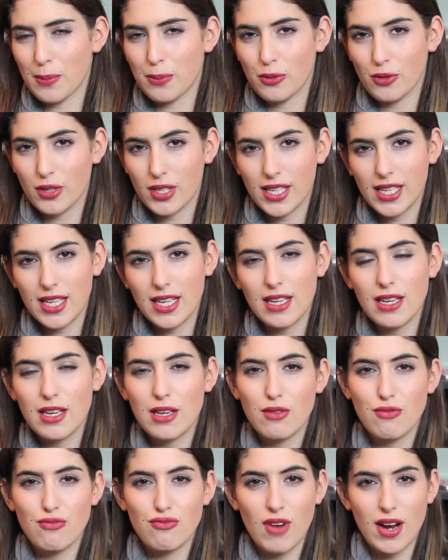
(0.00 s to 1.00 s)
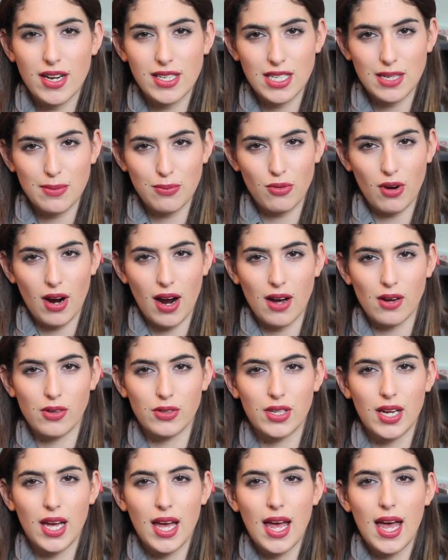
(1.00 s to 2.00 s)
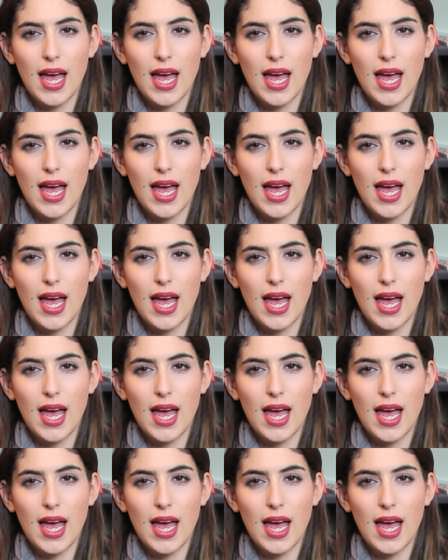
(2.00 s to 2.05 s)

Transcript: a bricky, reddy brown,